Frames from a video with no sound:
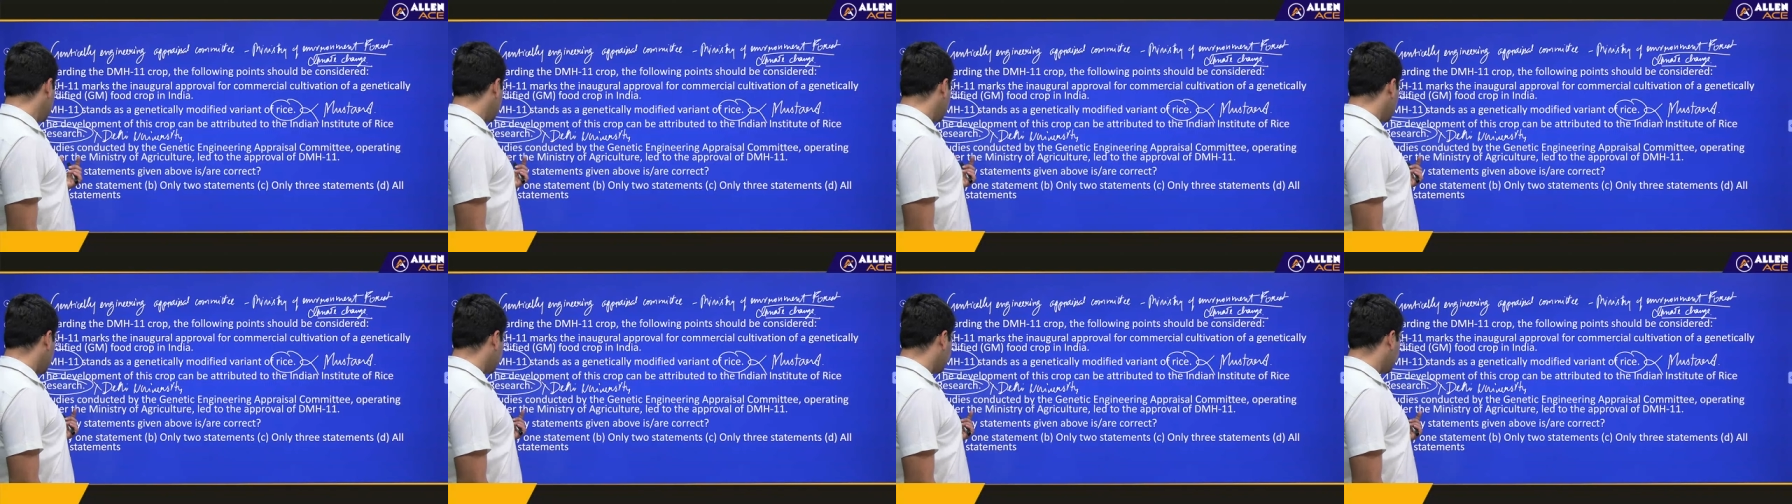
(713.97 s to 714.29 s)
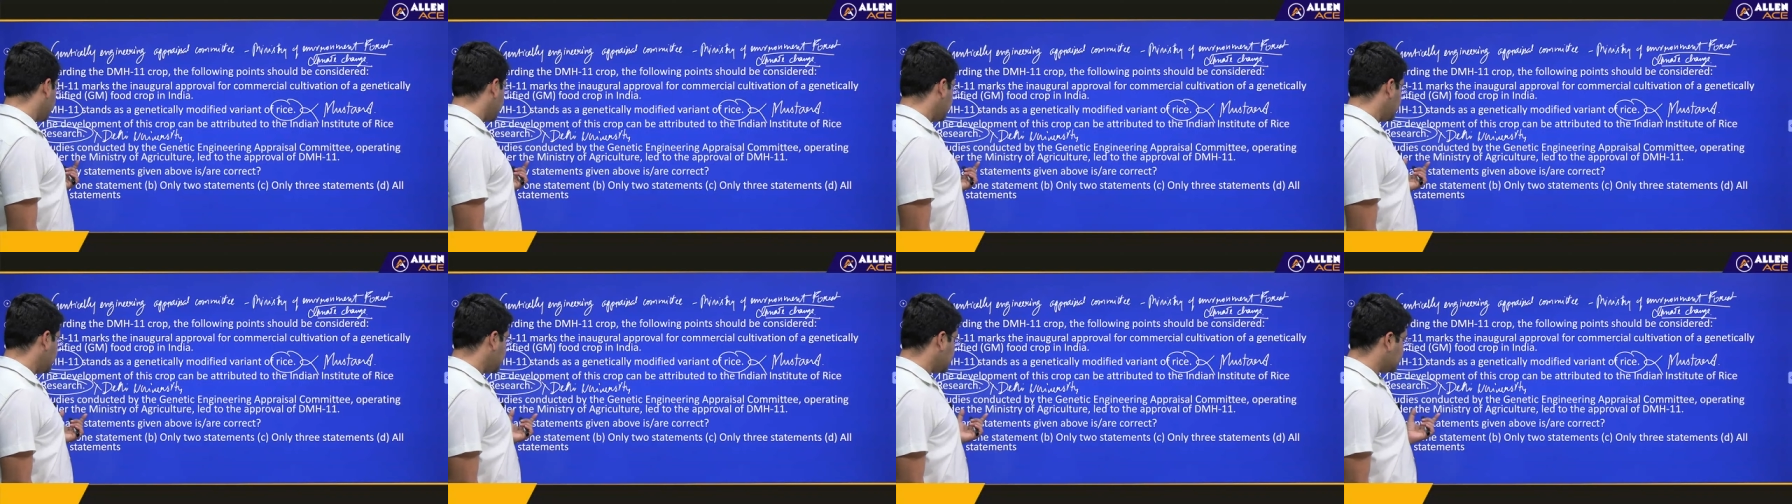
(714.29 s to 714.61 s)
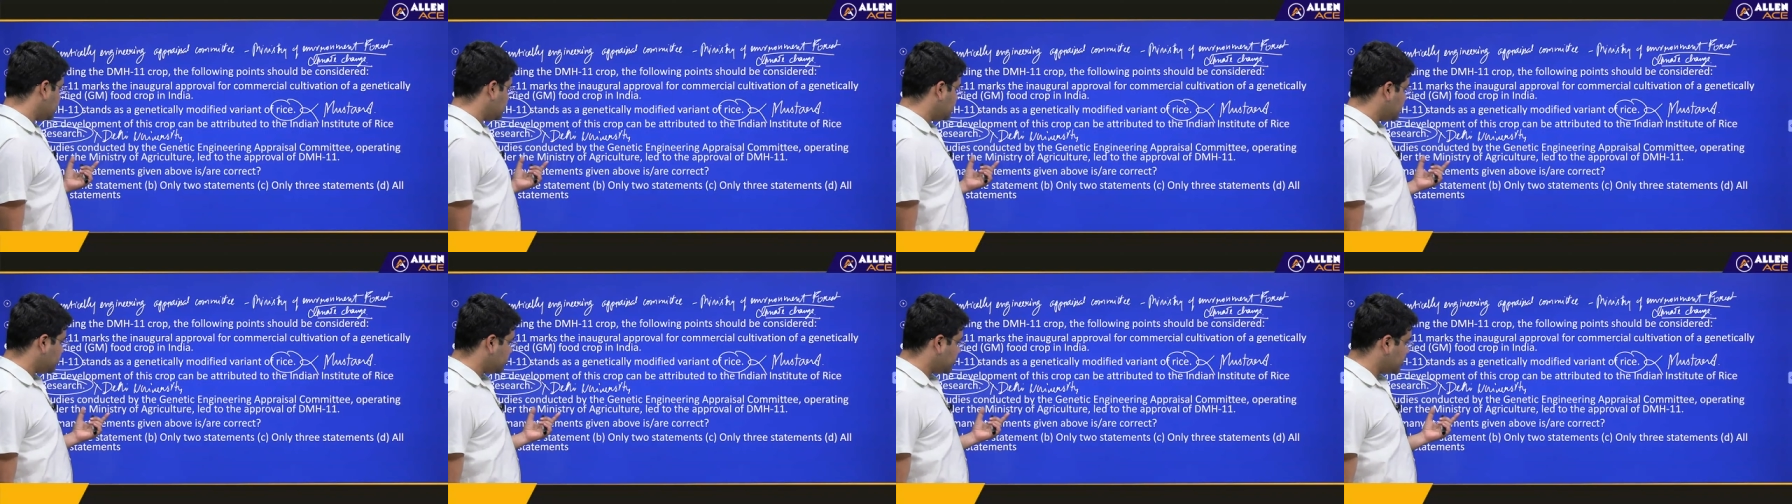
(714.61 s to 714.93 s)
operating
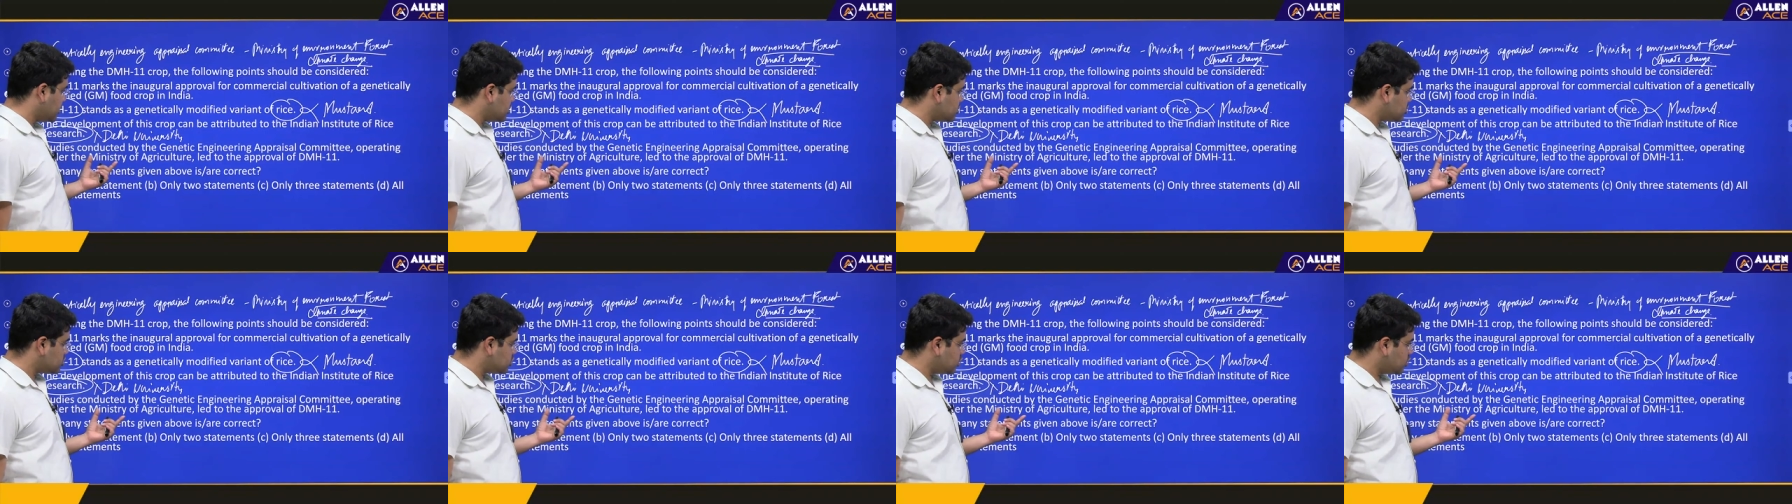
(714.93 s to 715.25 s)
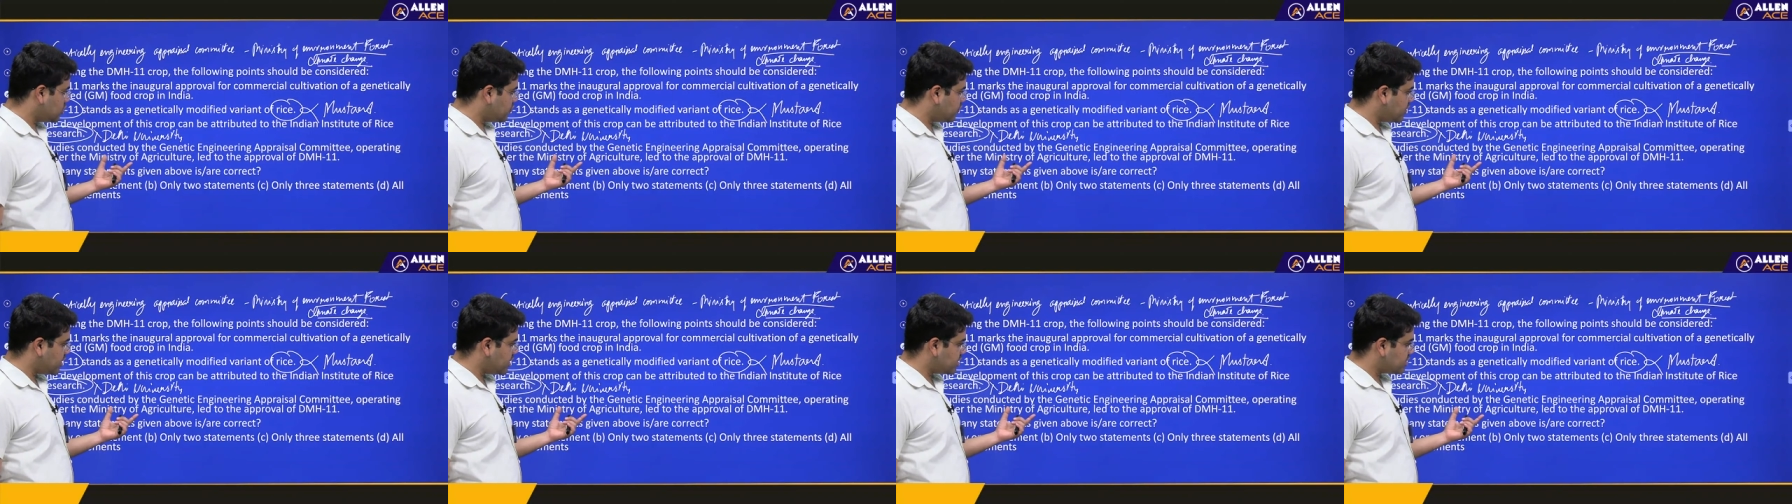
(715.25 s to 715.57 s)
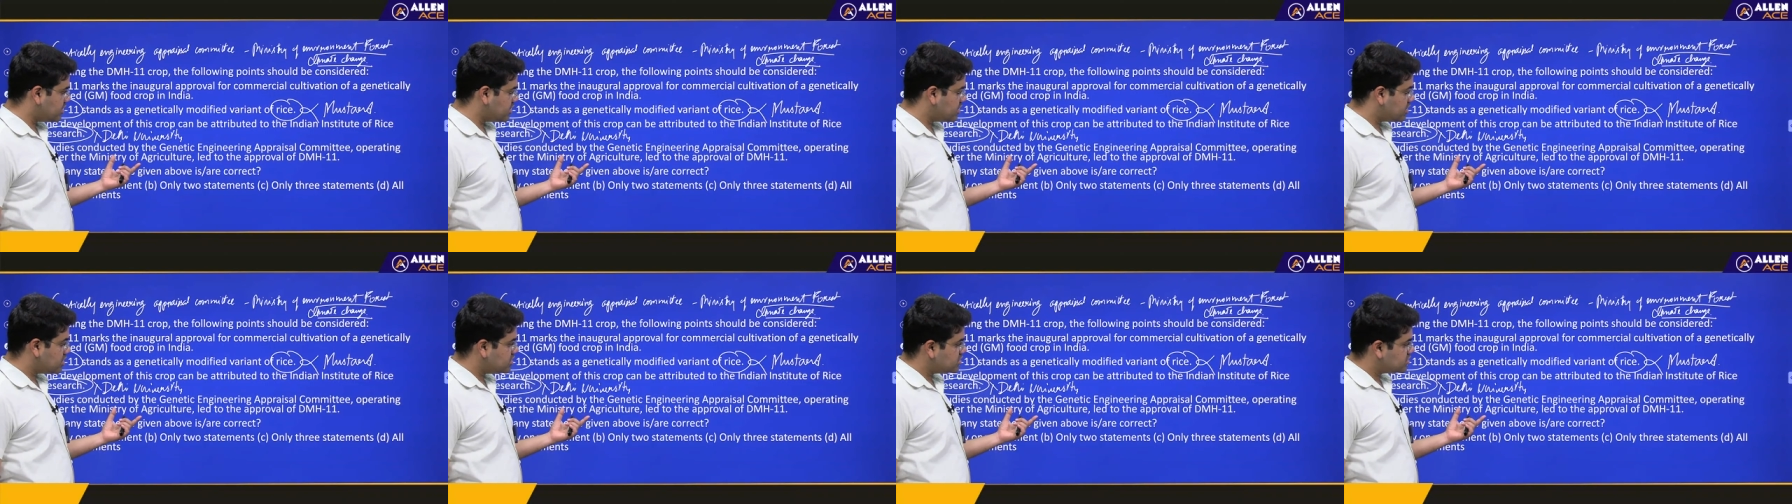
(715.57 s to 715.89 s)
under the Ministry of
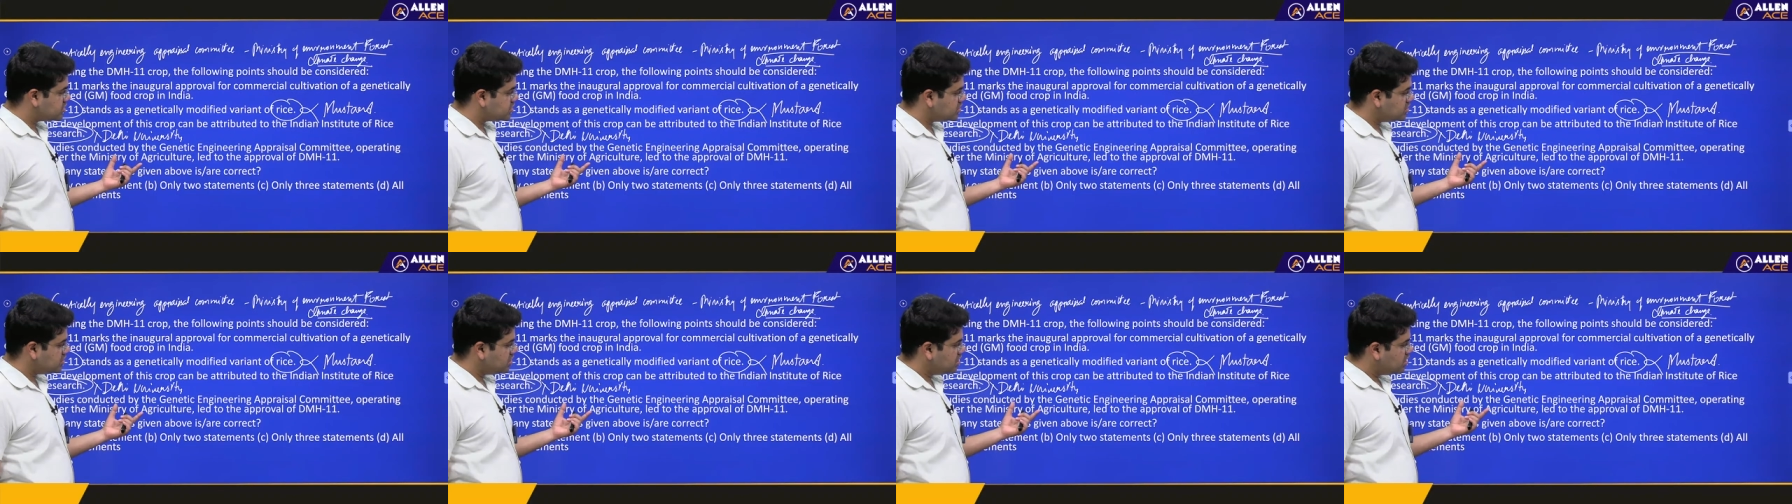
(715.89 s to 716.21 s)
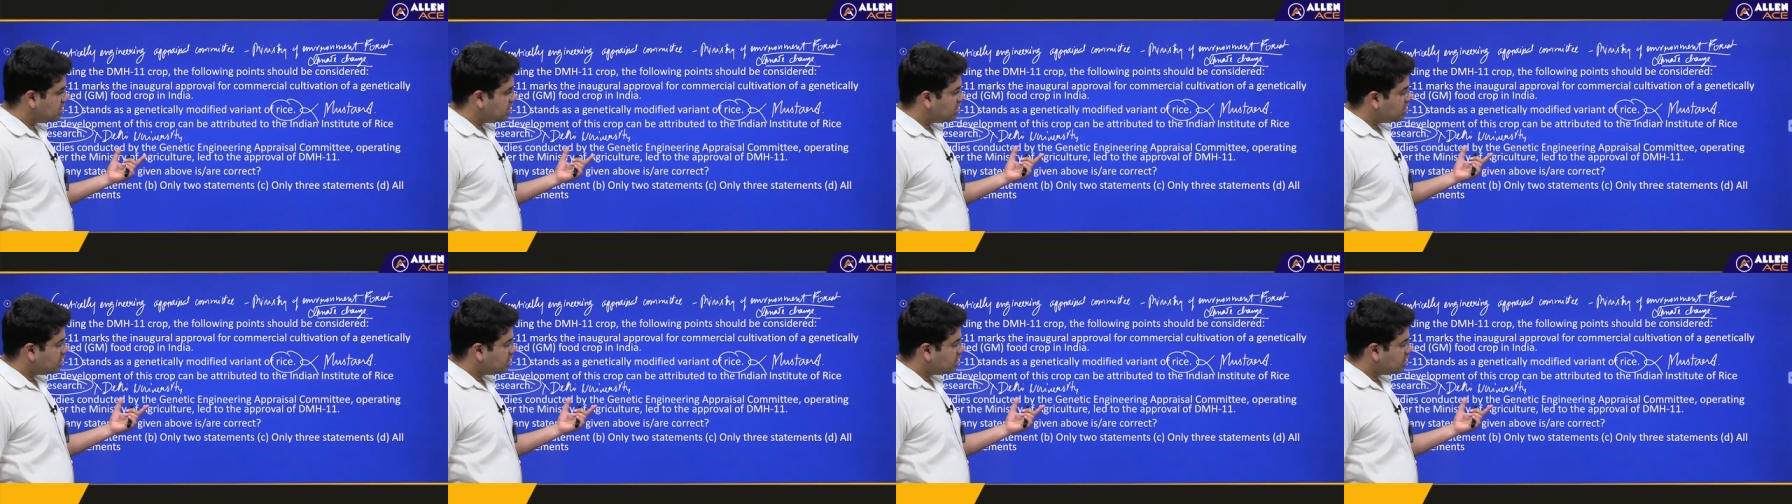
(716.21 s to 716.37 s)
Agriculture